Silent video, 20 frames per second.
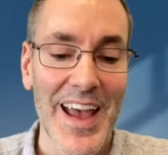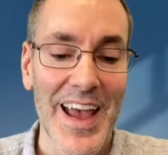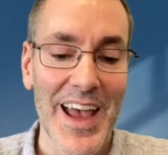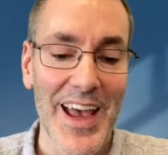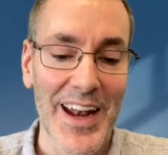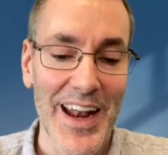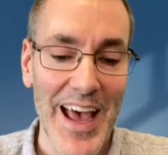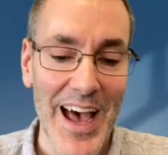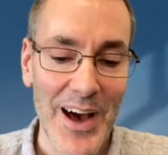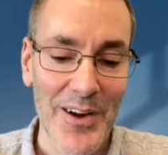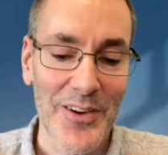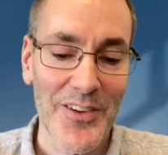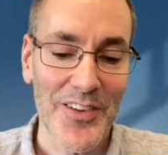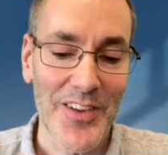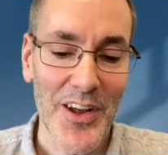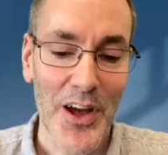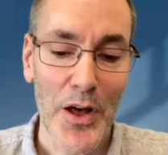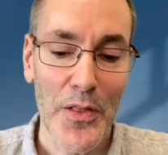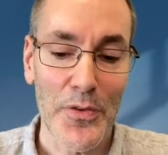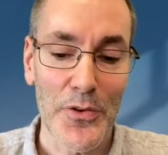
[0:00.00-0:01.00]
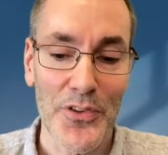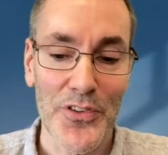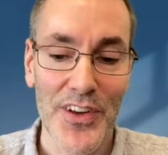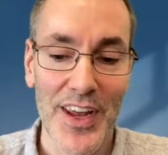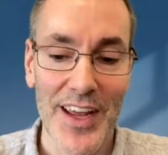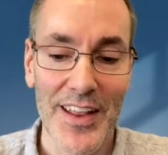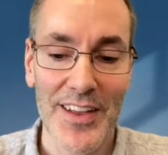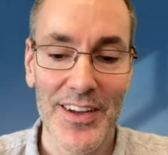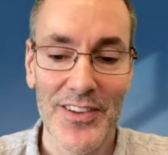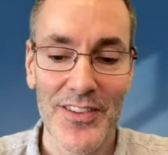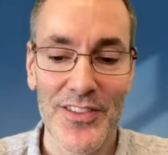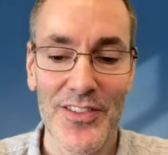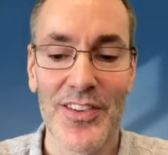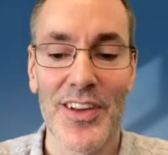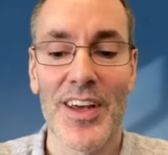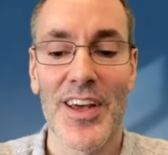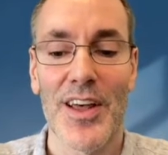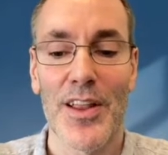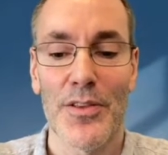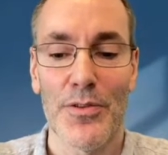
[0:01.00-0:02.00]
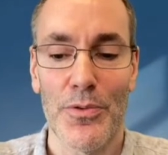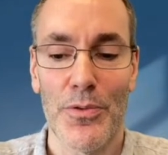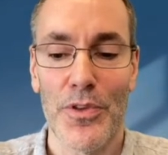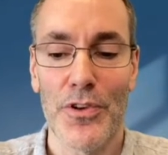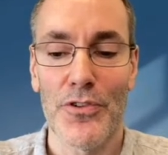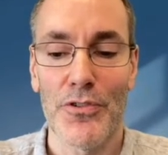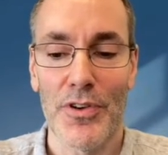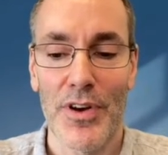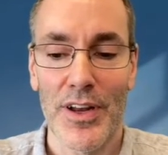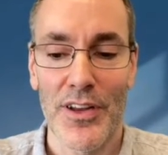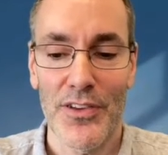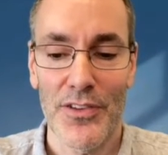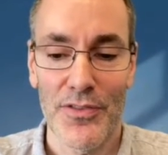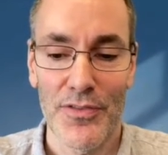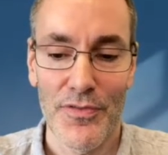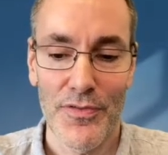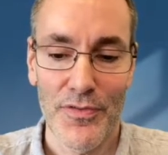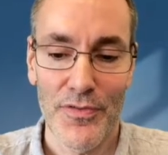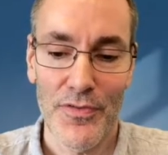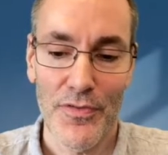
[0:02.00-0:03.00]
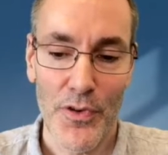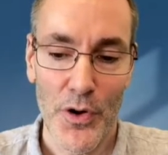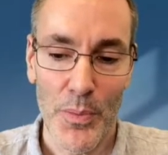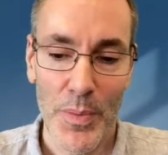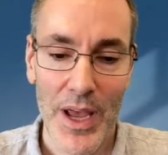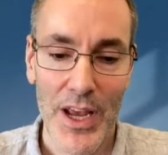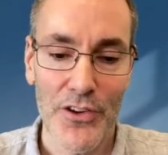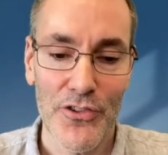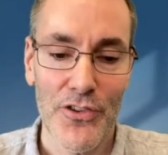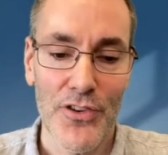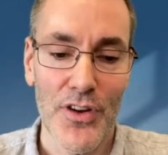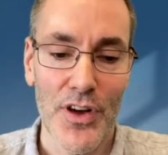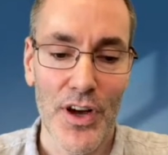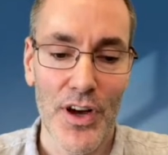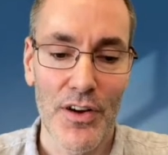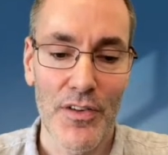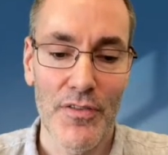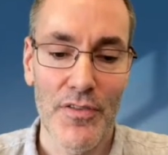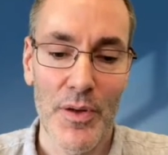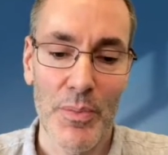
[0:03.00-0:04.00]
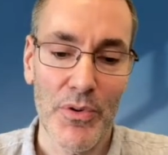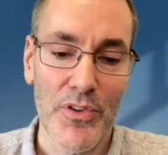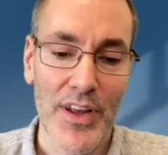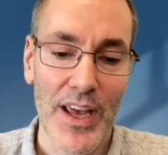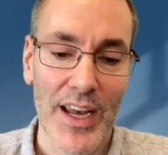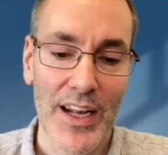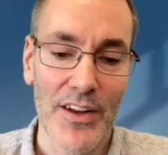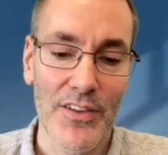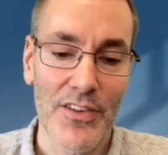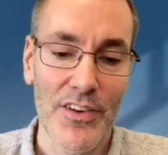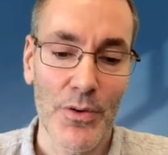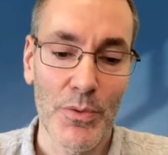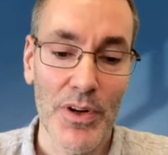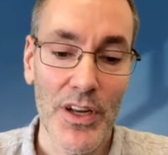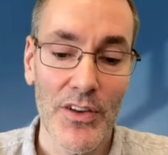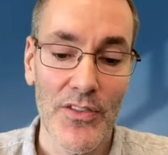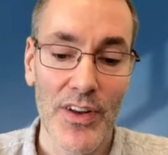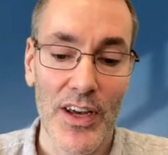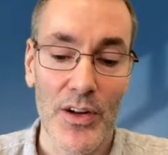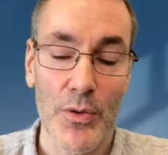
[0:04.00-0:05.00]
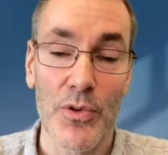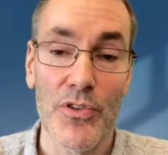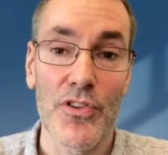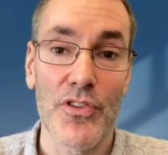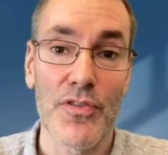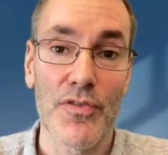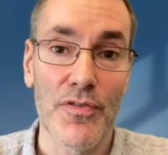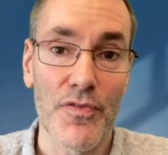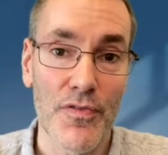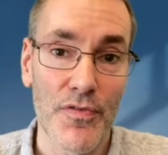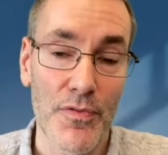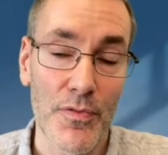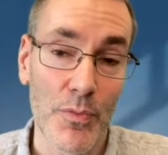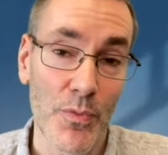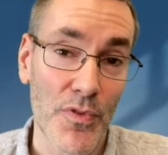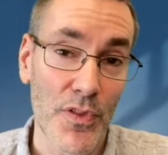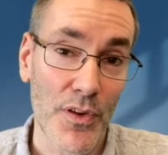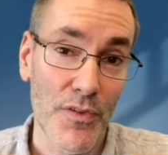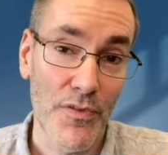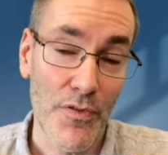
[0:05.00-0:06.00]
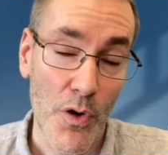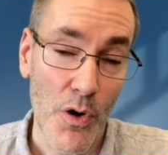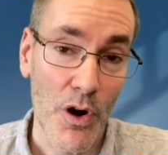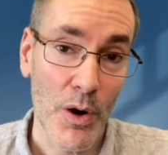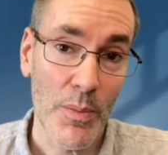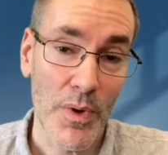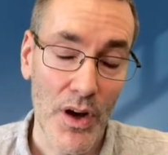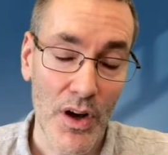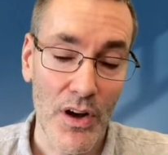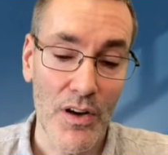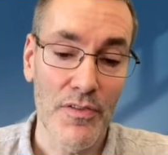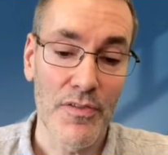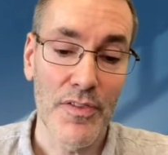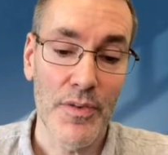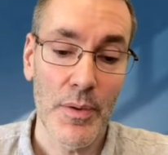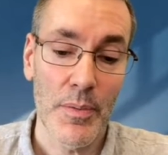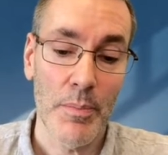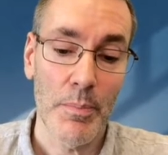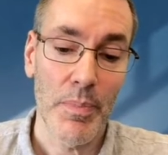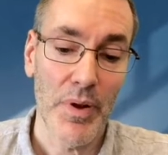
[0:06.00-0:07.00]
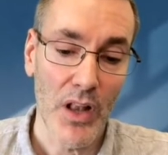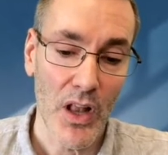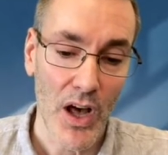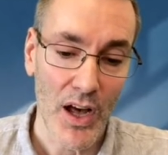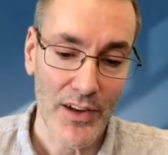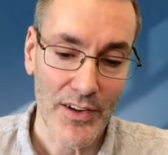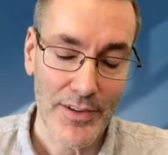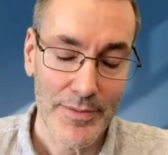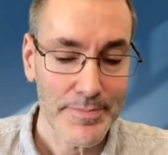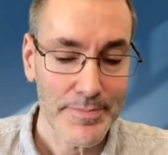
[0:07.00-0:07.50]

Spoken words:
And how does the author say this? Through the transformation of the protagonist into an insect, which is the form of plot.